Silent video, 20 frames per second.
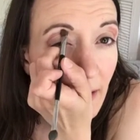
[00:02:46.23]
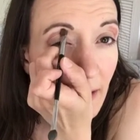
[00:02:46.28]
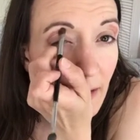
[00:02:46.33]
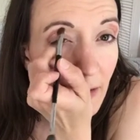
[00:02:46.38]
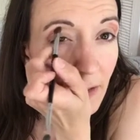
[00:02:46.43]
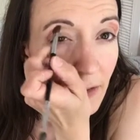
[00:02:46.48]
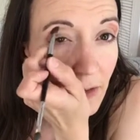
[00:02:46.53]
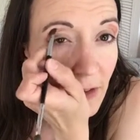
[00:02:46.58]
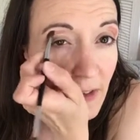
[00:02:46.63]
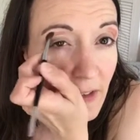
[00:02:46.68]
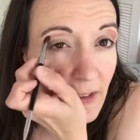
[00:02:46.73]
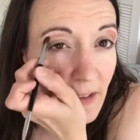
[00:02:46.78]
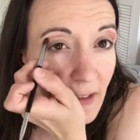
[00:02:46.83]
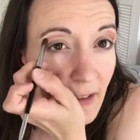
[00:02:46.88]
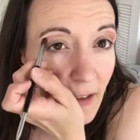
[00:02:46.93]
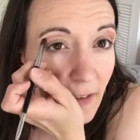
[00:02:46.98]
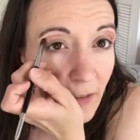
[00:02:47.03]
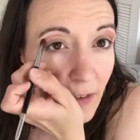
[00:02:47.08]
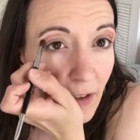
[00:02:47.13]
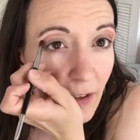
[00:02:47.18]
You just
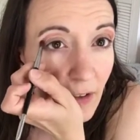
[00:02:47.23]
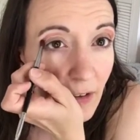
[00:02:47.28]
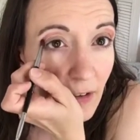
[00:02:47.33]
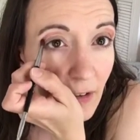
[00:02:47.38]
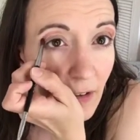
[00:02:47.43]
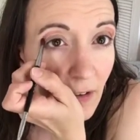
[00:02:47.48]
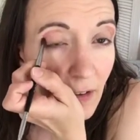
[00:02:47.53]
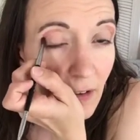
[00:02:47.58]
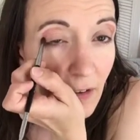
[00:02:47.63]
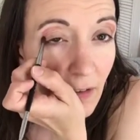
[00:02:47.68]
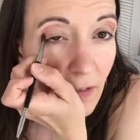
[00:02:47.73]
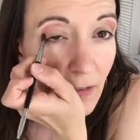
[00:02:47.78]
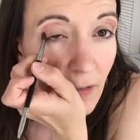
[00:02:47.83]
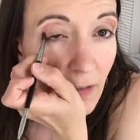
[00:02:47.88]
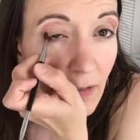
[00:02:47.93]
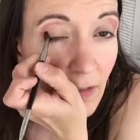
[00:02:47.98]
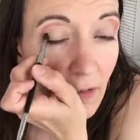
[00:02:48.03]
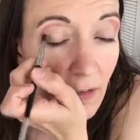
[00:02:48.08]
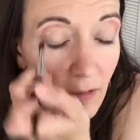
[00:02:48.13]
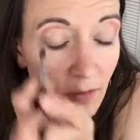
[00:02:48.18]
never know
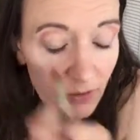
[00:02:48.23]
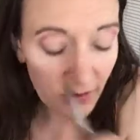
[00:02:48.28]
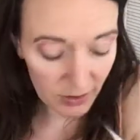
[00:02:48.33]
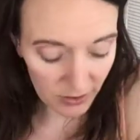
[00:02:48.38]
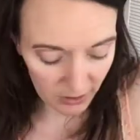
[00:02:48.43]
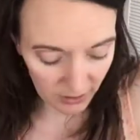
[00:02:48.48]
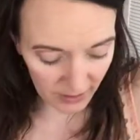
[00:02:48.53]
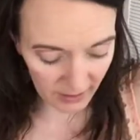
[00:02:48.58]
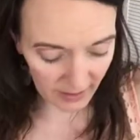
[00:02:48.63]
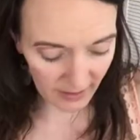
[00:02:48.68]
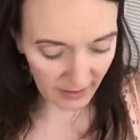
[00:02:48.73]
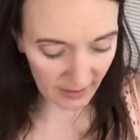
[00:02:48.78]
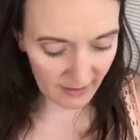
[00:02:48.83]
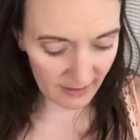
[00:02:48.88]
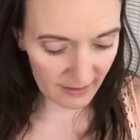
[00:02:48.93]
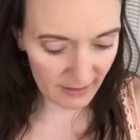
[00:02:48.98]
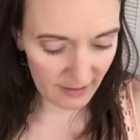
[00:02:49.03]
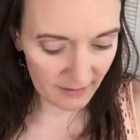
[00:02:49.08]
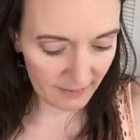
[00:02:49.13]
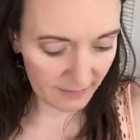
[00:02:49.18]
what you're gonna
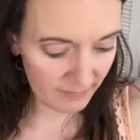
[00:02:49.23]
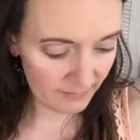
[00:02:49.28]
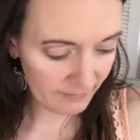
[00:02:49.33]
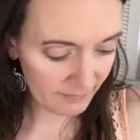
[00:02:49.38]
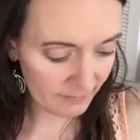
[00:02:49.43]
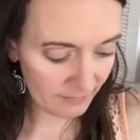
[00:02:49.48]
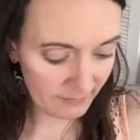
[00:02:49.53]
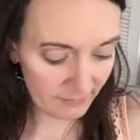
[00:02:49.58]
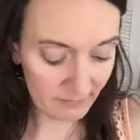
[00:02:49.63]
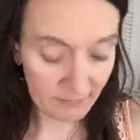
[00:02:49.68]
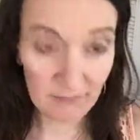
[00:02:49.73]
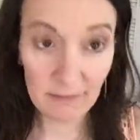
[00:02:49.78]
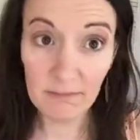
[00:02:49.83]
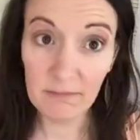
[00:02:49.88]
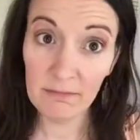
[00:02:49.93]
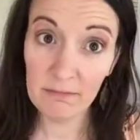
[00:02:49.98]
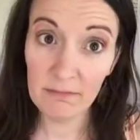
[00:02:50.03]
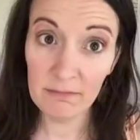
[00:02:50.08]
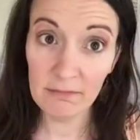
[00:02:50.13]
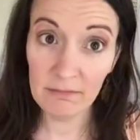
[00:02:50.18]
get.
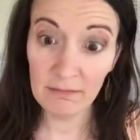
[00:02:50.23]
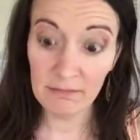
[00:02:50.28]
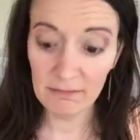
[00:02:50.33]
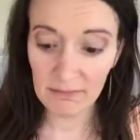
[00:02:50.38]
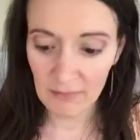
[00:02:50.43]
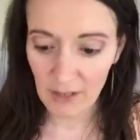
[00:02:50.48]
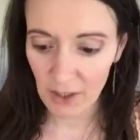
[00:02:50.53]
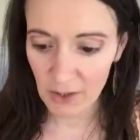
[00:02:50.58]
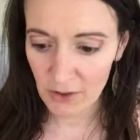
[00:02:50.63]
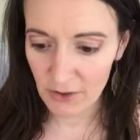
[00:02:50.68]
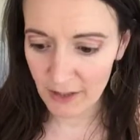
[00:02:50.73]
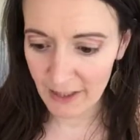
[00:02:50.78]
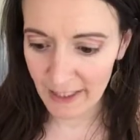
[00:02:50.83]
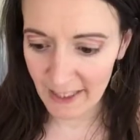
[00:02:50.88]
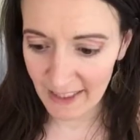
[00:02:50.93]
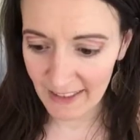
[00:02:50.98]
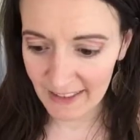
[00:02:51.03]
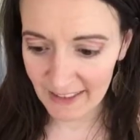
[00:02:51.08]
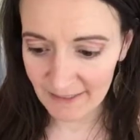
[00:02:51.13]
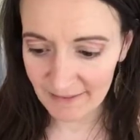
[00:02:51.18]

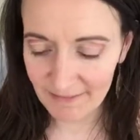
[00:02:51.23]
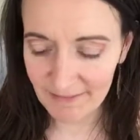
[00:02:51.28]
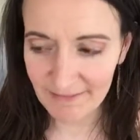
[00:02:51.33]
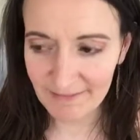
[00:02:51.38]
Annoying.